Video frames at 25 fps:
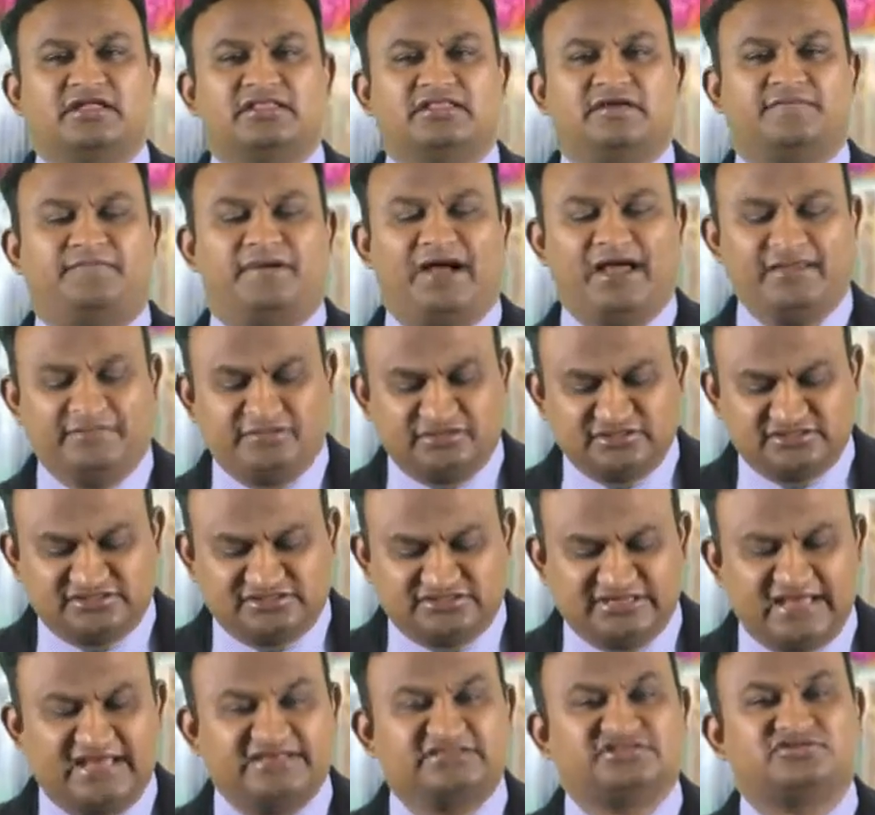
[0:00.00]
The Bible
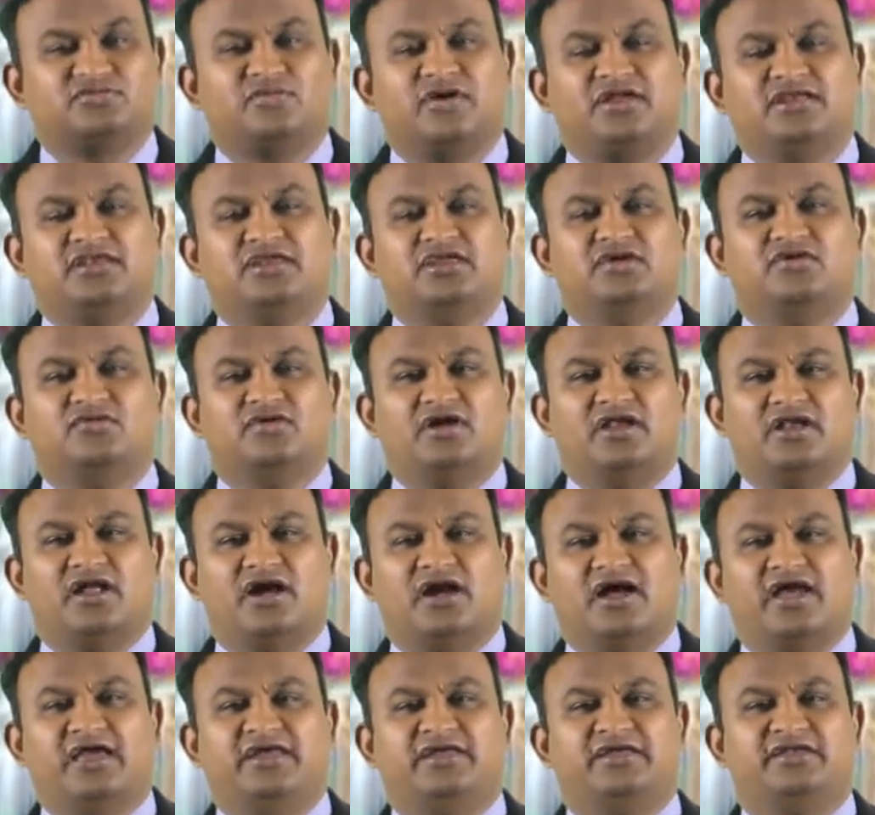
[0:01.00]
says when you and
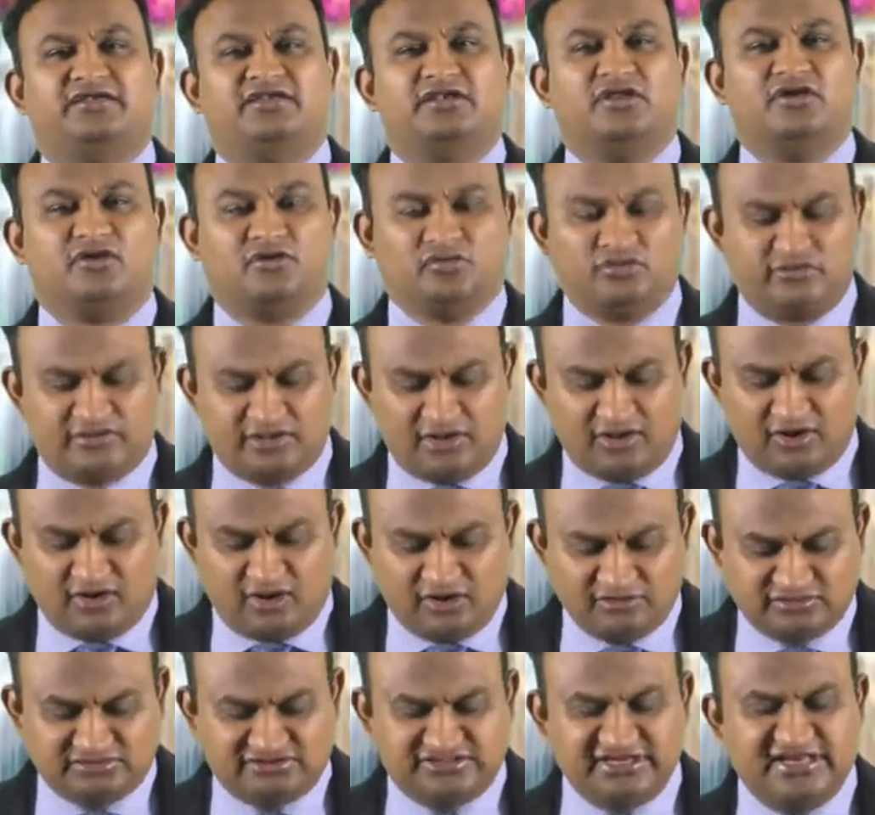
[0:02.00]
I know the
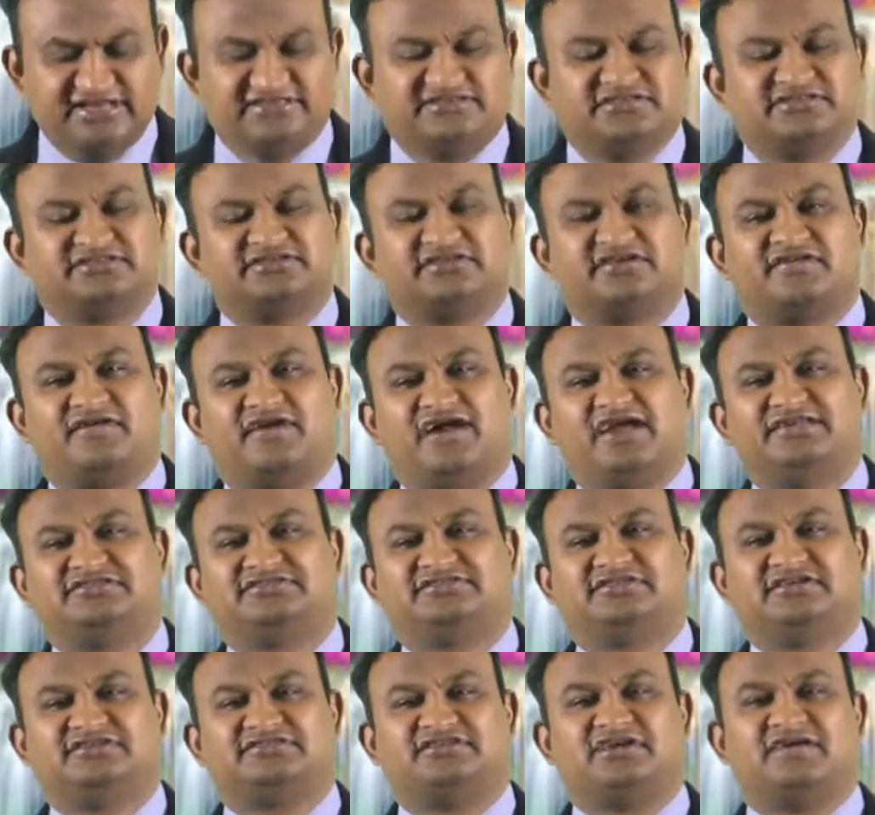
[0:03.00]
Lord Jesus
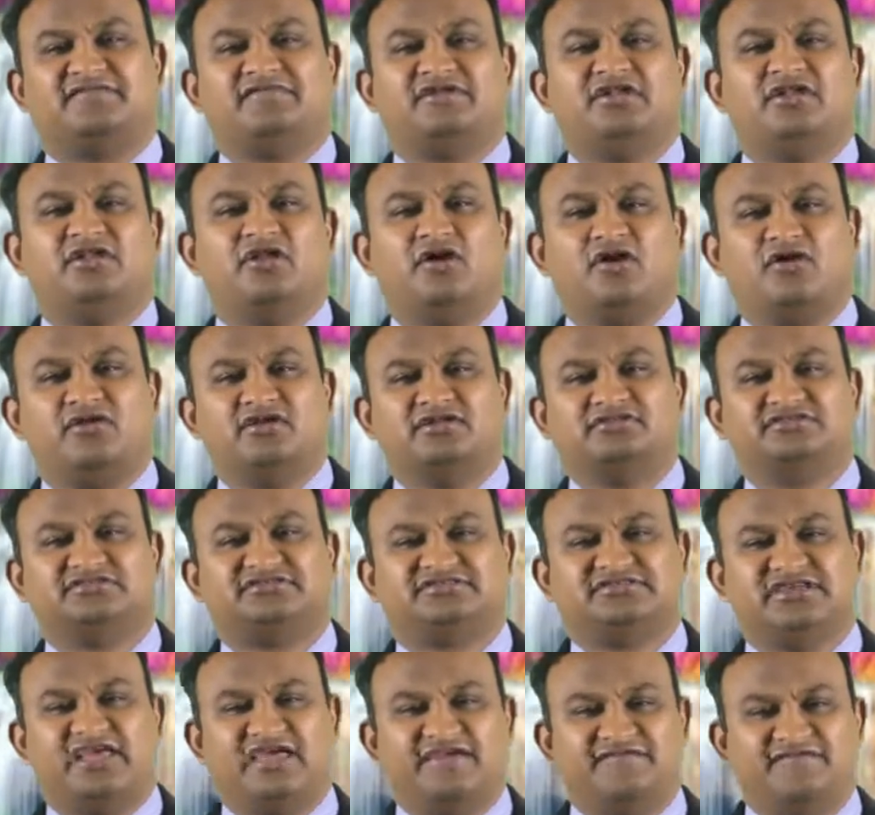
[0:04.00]
Christ as our Lord and
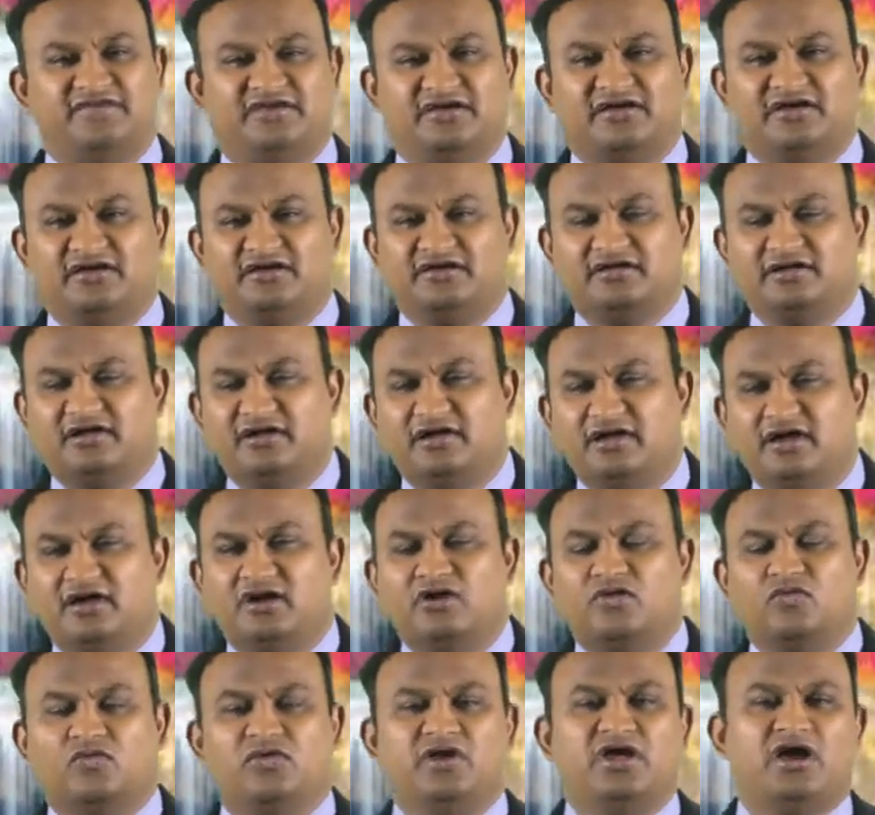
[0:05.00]
Savior,
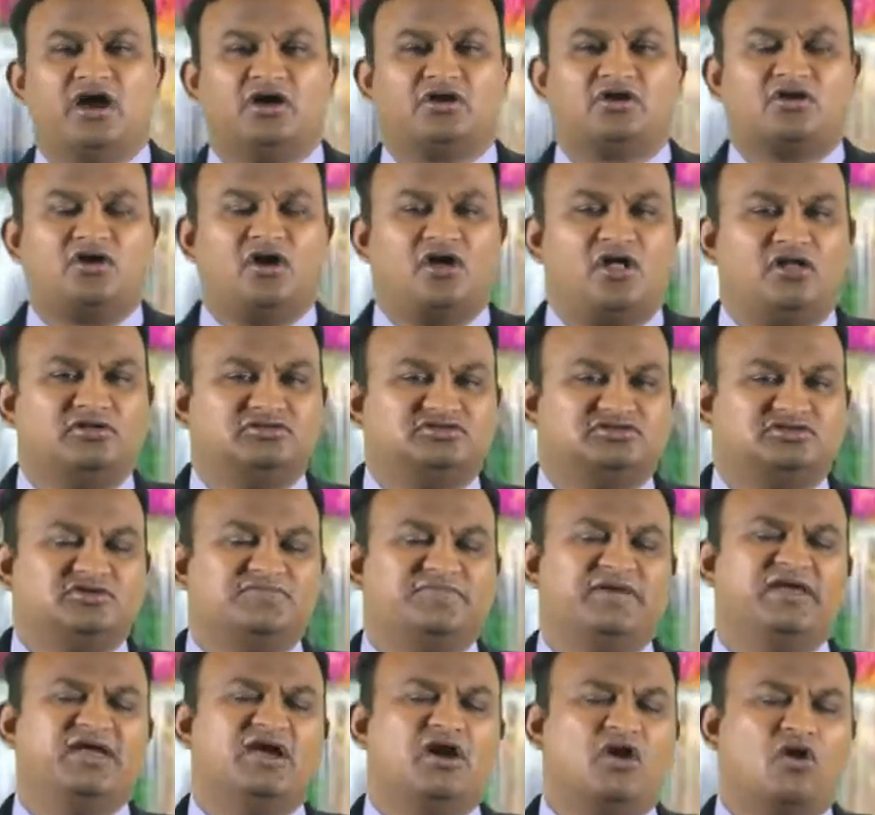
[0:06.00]
we are called to
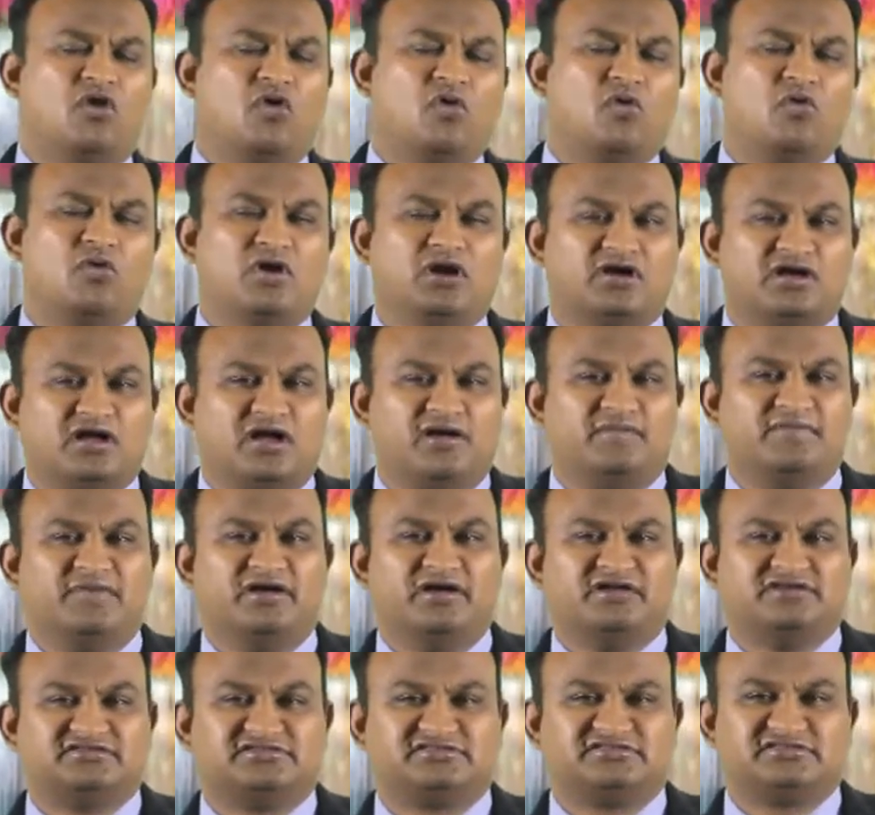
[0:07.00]
be
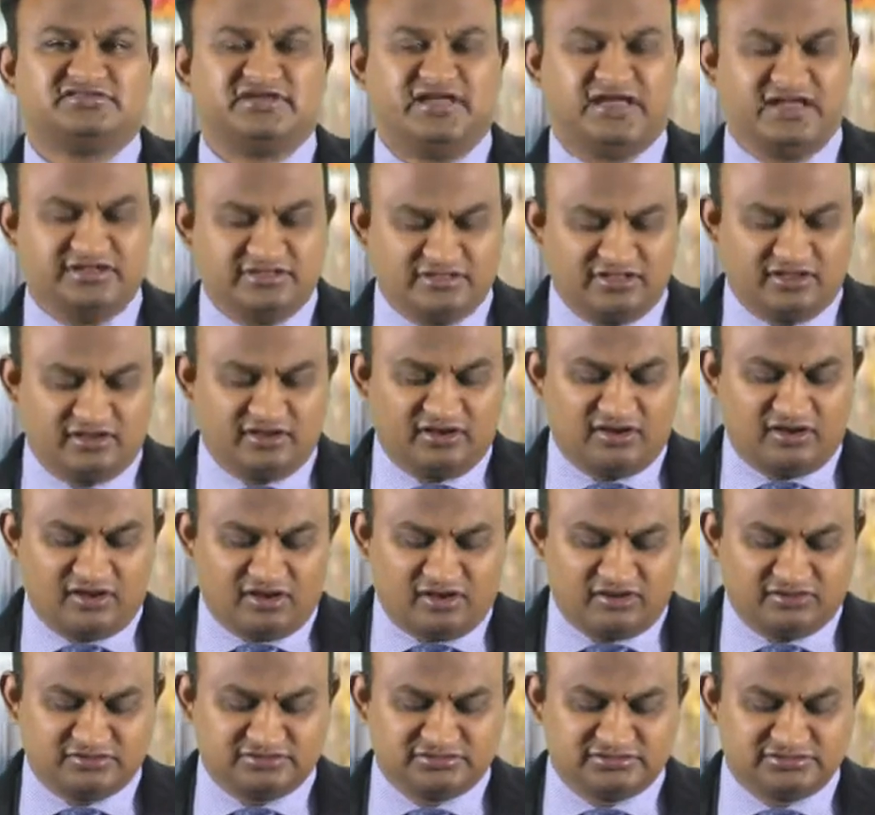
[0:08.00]
overcomers in the
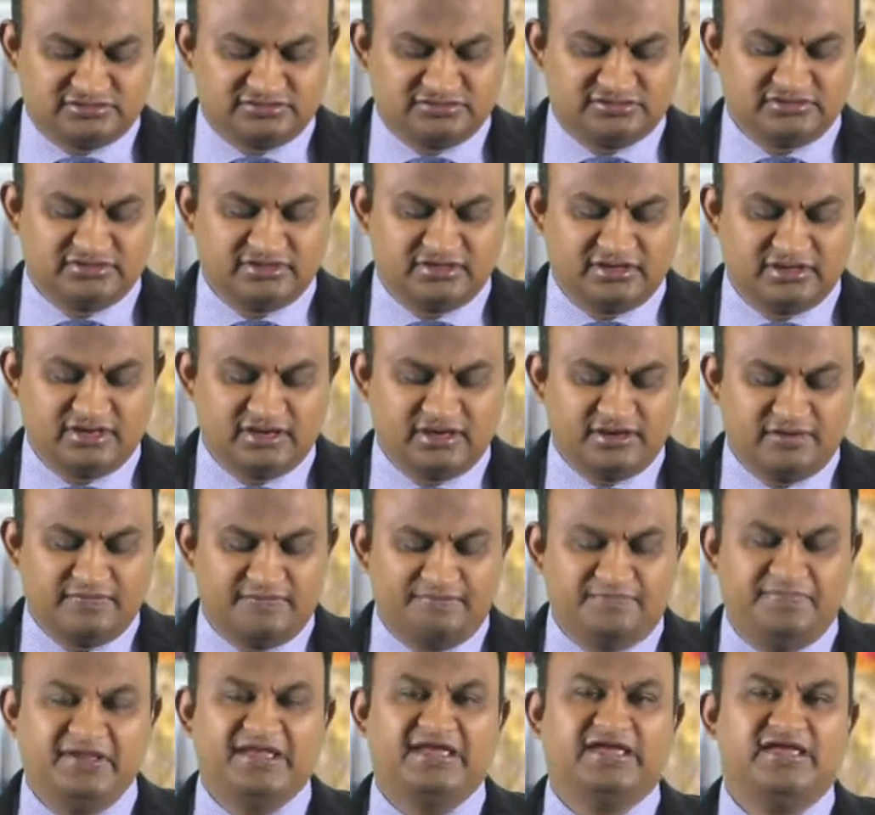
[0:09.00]
Lord,
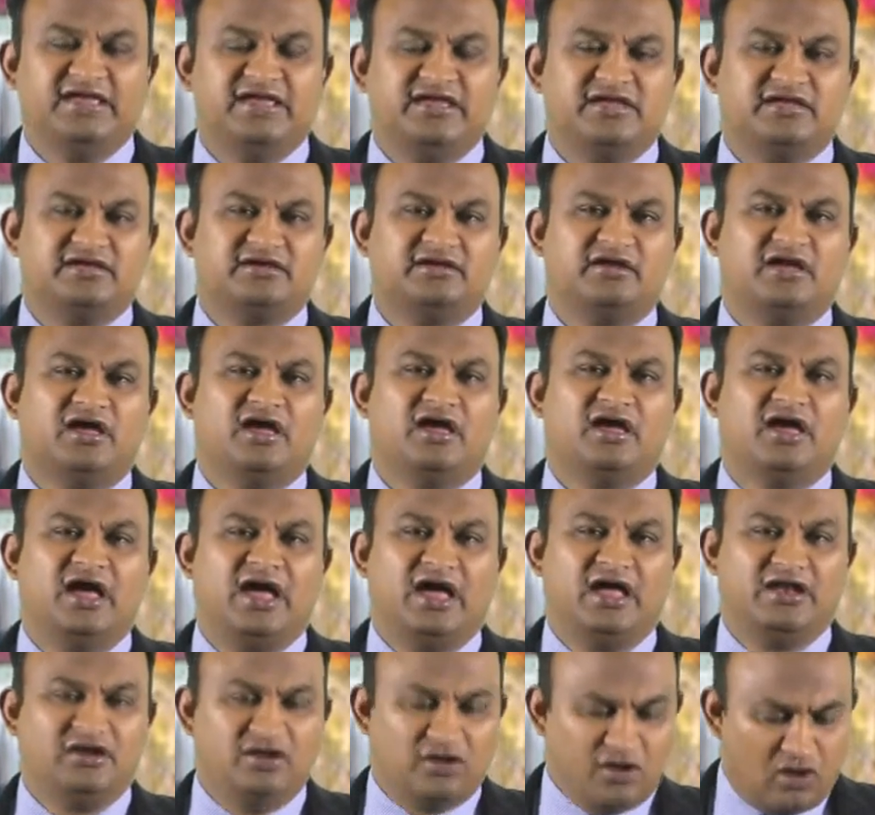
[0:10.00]
being
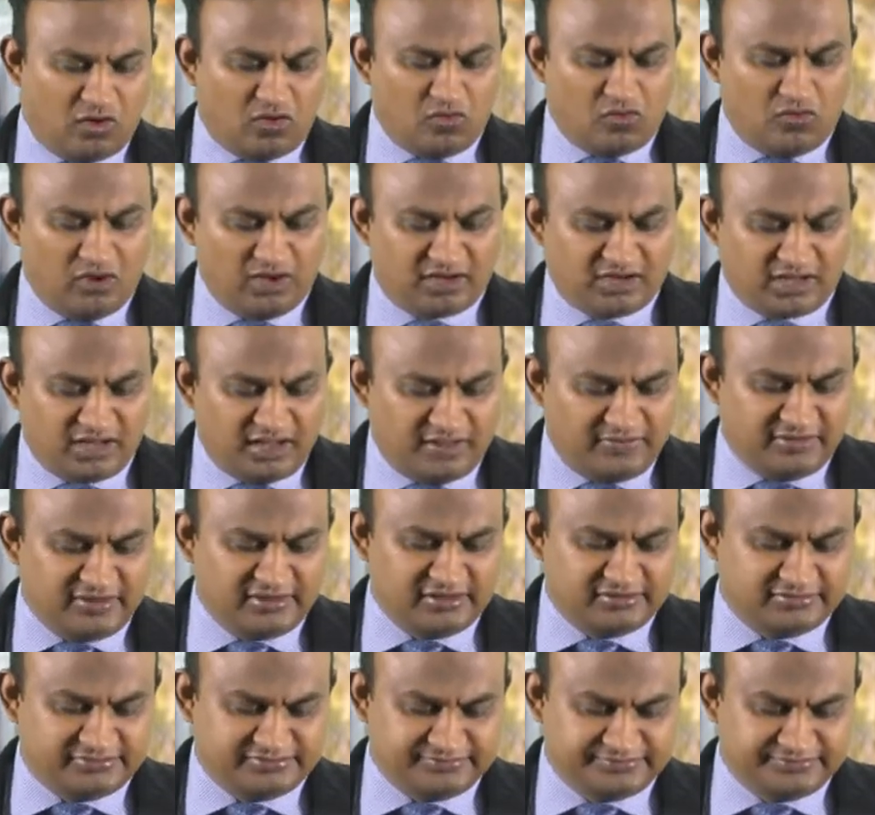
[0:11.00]
an overcomer.